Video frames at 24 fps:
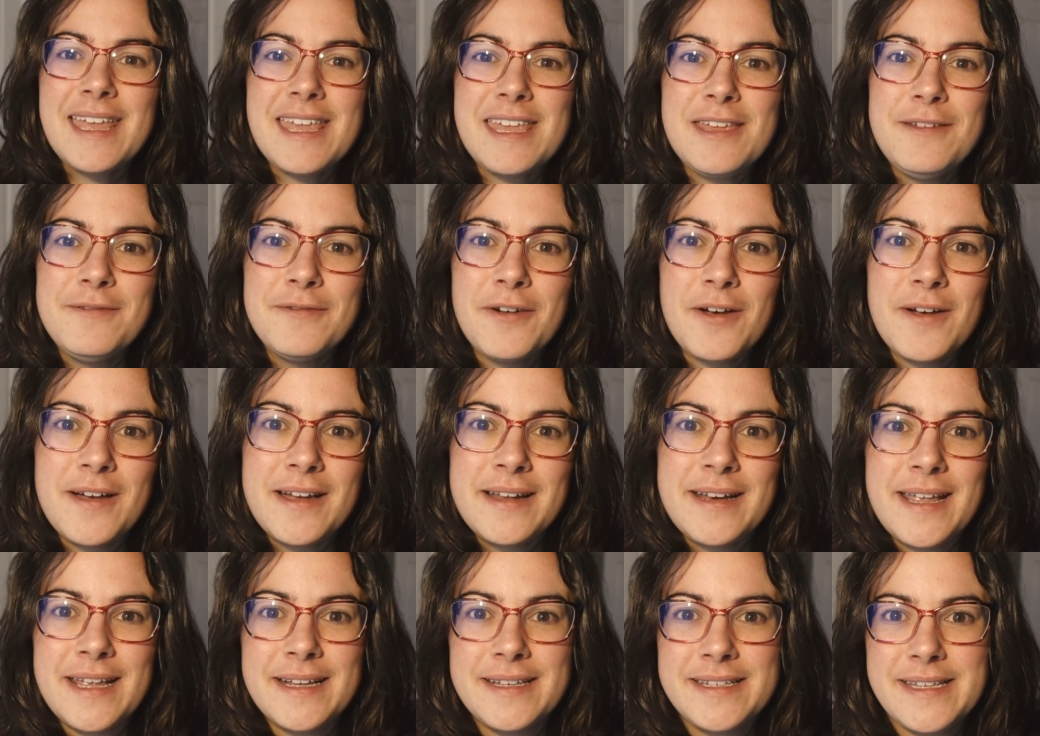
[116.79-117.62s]

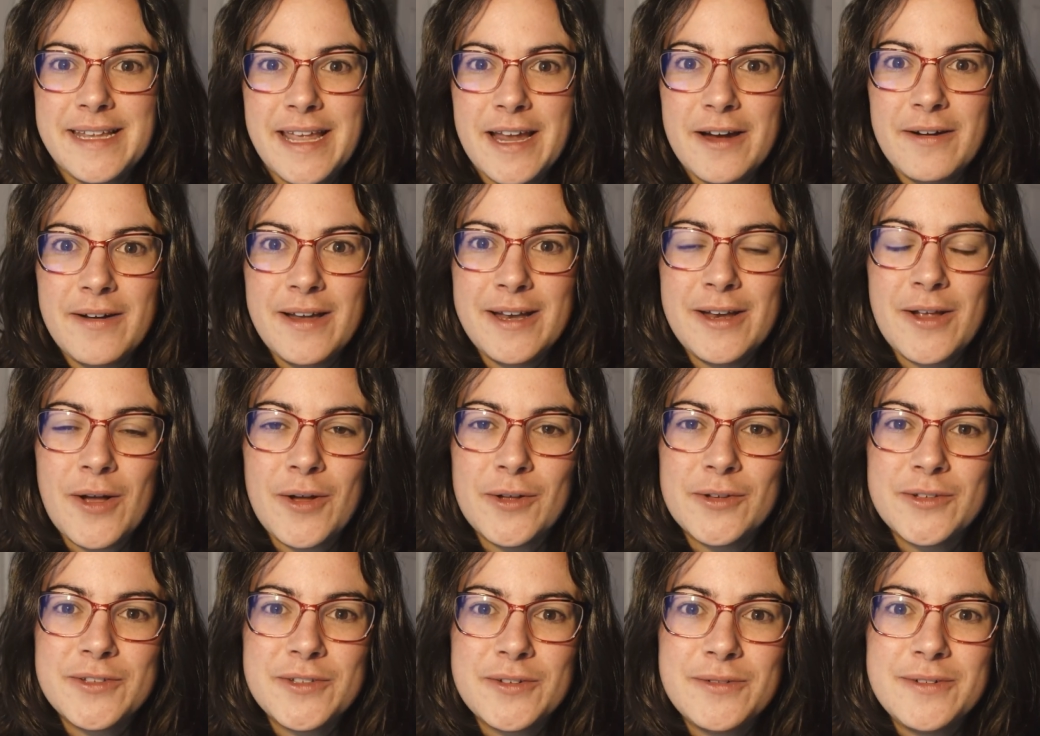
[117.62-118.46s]
Yvonne and Darren
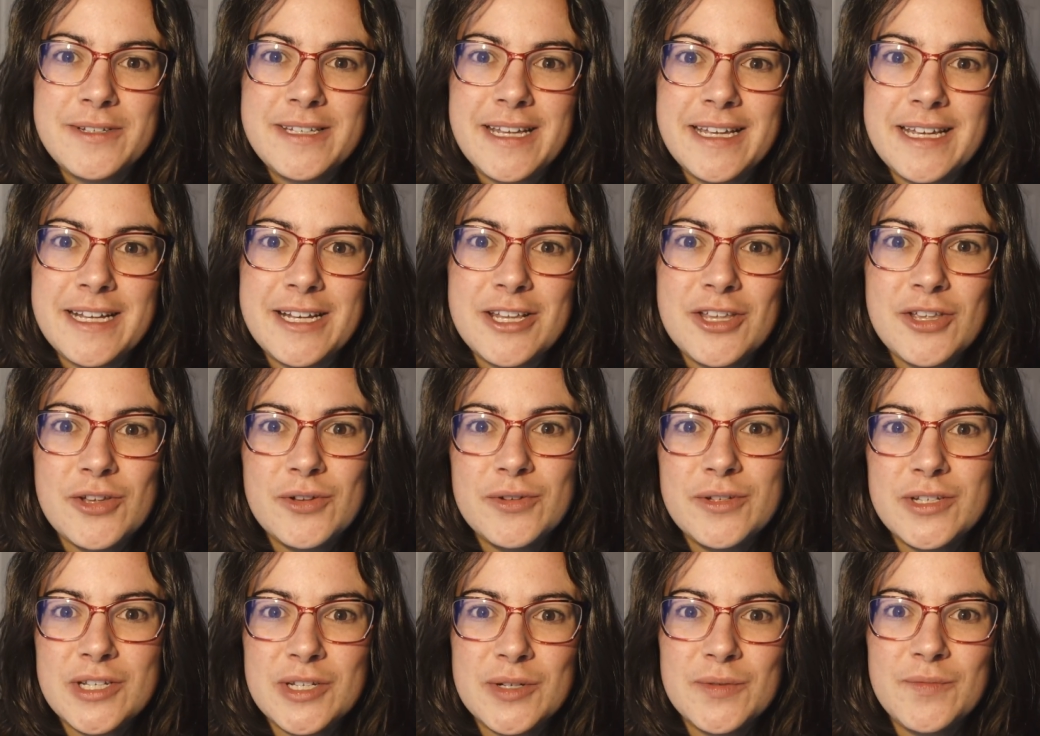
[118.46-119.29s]
also did
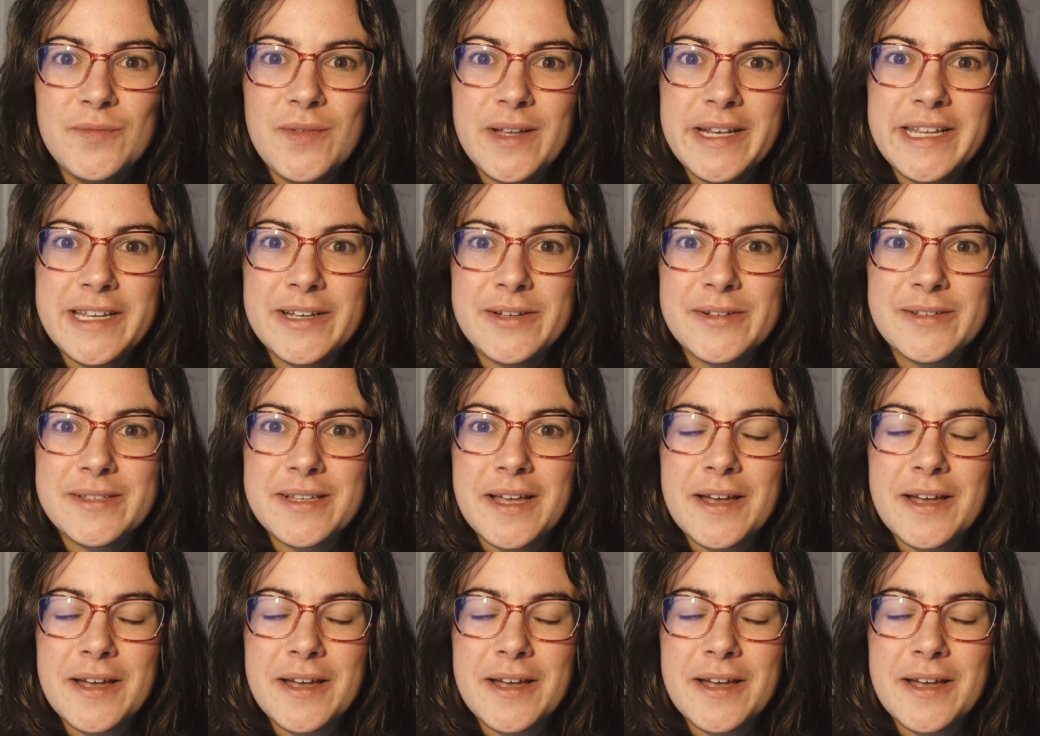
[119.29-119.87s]
YouTube videos